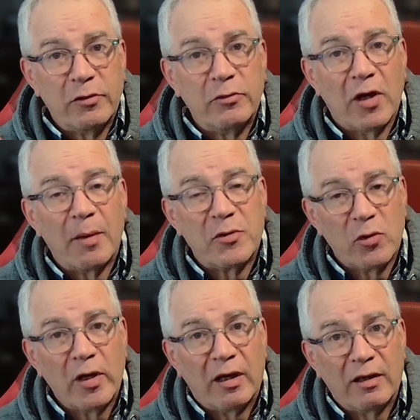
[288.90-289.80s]
Tom
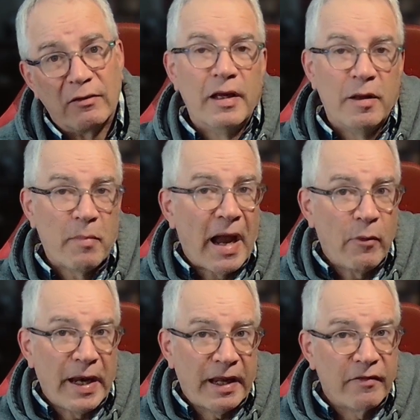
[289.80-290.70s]
Sawyer. In my
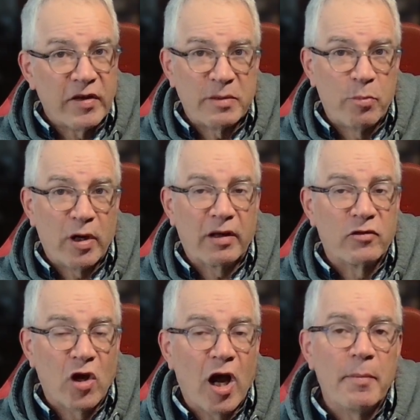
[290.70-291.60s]
reading of this book,
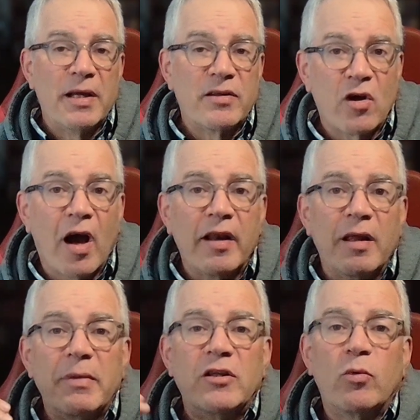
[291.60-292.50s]
Tom is caught in
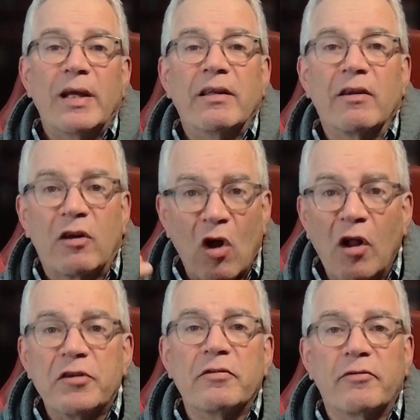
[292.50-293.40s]
between the call
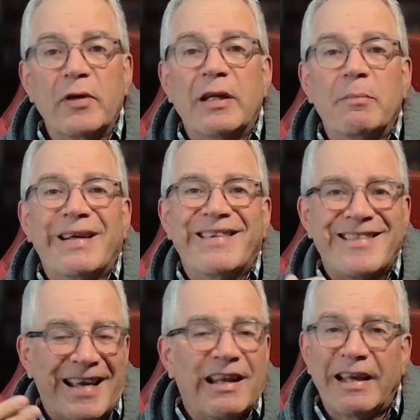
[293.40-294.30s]
to freedom and
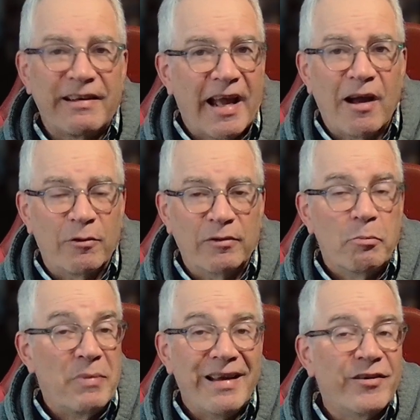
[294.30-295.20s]
settling down,
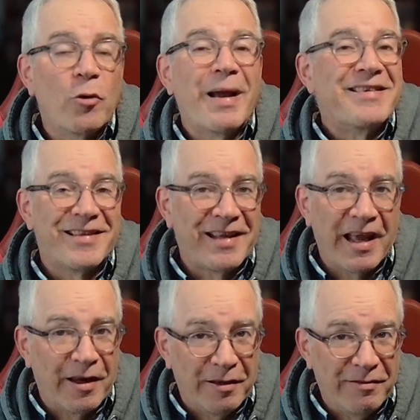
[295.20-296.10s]
being
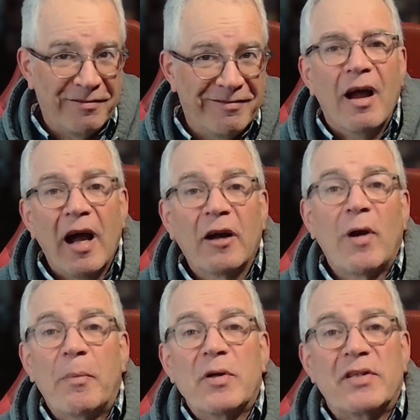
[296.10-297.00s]
domesticated. Huck
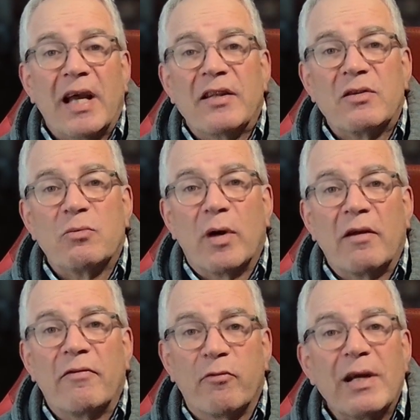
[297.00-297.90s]
represents what a
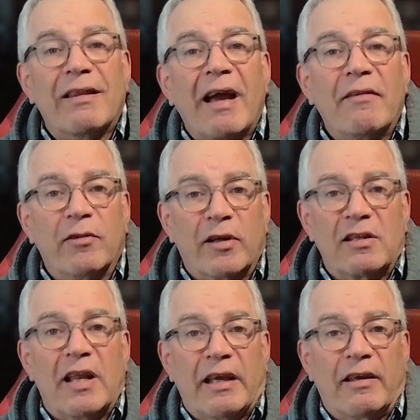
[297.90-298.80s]
free life looks
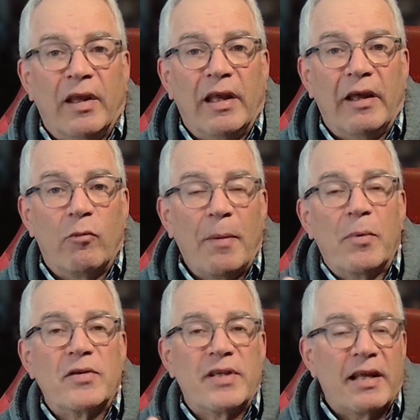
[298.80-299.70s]
like. It
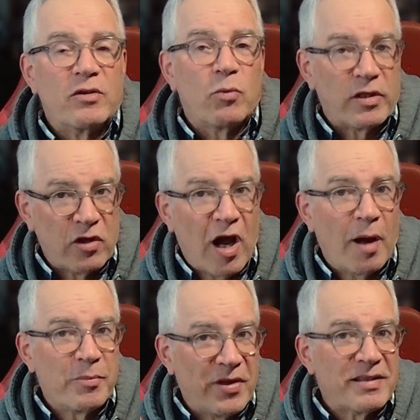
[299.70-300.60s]
represents what
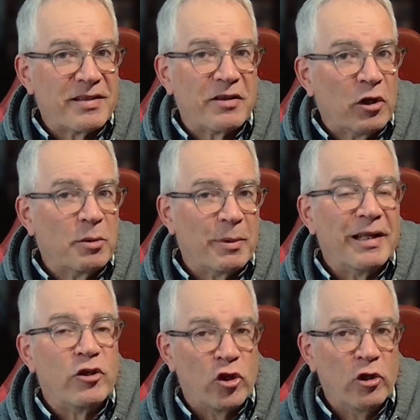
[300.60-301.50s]
Tom doesn't ultimately
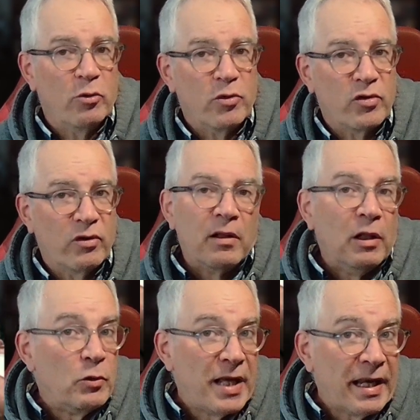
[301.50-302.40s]
choose.
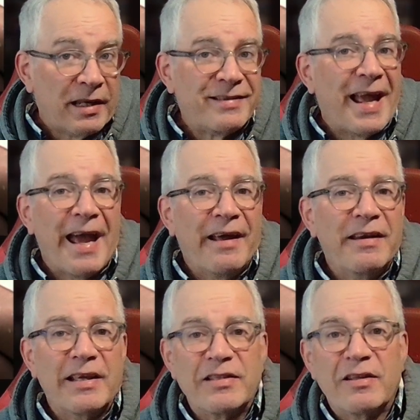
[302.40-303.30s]
Lieutenant Dan
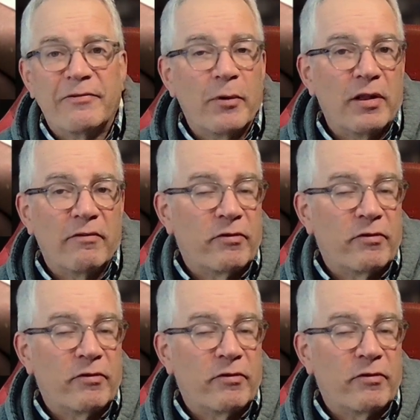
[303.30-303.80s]
is the foil for